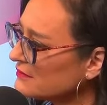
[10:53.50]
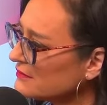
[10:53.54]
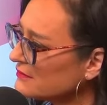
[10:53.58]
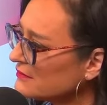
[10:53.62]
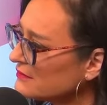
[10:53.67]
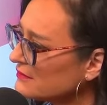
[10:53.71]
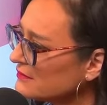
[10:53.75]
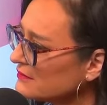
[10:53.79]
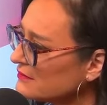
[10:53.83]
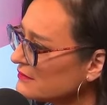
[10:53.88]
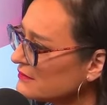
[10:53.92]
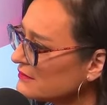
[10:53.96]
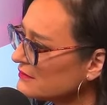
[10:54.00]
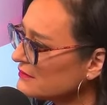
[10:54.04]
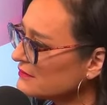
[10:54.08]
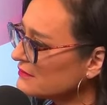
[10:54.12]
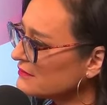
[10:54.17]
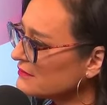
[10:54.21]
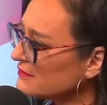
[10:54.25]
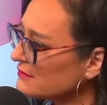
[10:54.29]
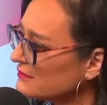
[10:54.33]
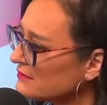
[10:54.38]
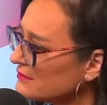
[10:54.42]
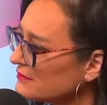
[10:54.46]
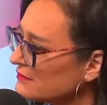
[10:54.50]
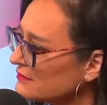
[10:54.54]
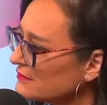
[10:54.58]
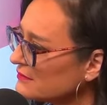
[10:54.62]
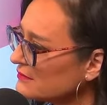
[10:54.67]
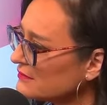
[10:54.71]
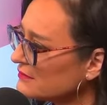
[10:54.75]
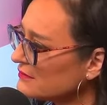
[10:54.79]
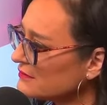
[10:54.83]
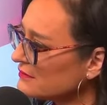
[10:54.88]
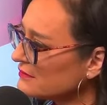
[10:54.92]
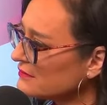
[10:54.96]

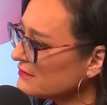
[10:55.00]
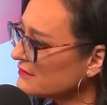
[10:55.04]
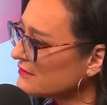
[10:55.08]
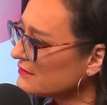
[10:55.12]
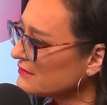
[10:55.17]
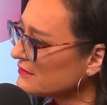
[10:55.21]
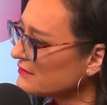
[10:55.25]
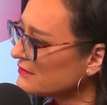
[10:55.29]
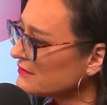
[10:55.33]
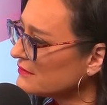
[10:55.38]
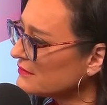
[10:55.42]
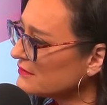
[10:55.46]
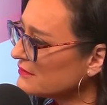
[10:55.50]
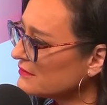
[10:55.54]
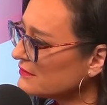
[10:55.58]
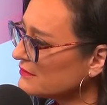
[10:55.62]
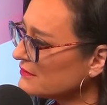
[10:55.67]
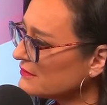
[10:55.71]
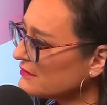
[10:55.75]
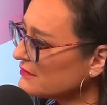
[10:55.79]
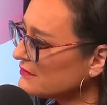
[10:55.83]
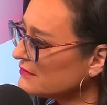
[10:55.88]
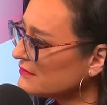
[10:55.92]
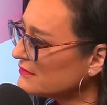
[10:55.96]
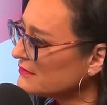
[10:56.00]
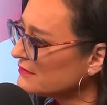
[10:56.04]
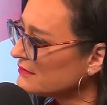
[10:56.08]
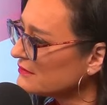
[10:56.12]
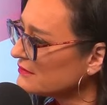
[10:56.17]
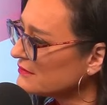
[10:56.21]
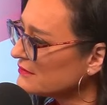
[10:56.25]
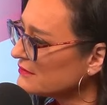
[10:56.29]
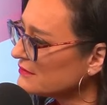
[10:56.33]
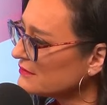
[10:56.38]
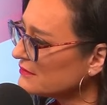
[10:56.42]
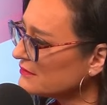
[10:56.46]

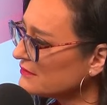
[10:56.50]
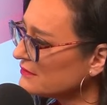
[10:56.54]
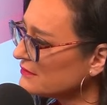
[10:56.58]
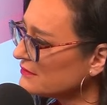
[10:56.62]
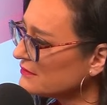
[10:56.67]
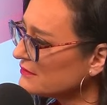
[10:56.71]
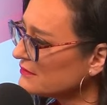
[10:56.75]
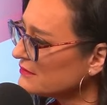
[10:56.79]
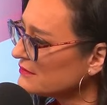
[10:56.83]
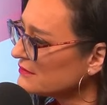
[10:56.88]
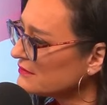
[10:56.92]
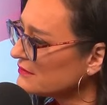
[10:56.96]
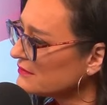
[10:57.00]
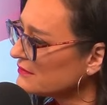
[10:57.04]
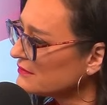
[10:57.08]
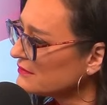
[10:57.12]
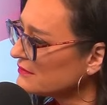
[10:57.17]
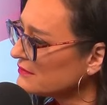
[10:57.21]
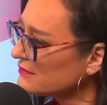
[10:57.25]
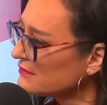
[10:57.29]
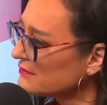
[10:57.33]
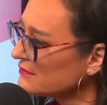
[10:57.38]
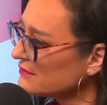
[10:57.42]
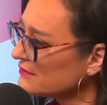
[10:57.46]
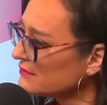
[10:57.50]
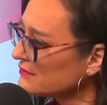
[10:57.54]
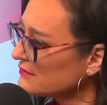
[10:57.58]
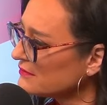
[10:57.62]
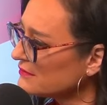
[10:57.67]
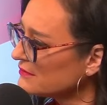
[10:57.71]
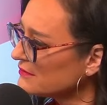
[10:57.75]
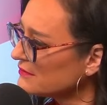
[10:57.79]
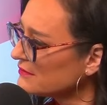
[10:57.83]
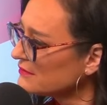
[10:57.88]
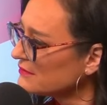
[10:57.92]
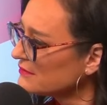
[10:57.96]

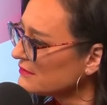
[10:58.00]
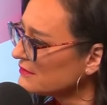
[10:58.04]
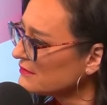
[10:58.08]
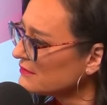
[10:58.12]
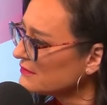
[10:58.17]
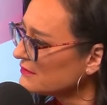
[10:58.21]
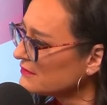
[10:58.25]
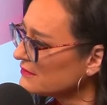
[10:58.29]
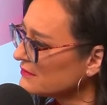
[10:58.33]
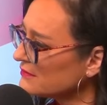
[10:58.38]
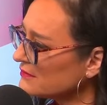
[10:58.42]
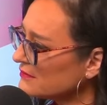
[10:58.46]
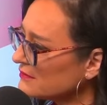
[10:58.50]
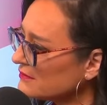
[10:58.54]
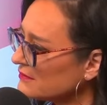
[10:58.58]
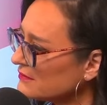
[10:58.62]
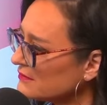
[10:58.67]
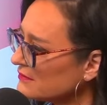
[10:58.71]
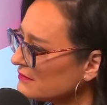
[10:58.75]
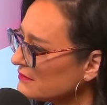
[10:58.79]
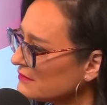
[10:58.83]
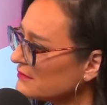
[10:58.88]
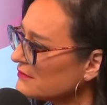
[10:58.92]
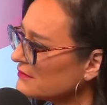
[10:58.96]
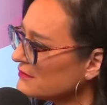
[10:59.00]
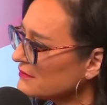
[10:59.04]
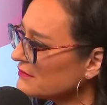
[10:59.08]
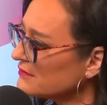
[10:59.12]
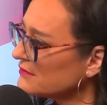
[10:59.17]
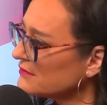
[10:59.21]
(silent)